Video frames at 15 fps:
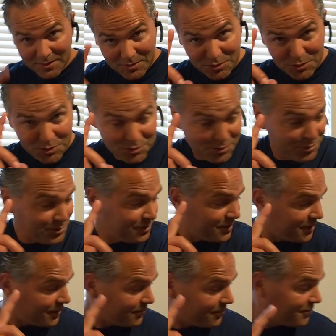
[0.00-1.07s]

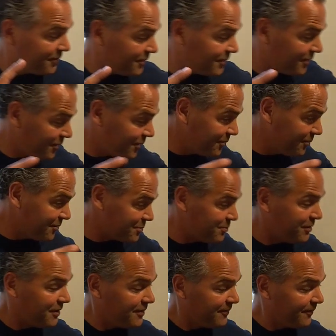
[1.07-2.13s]
Studio
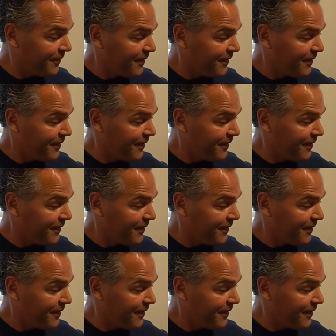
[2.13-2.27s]
USB,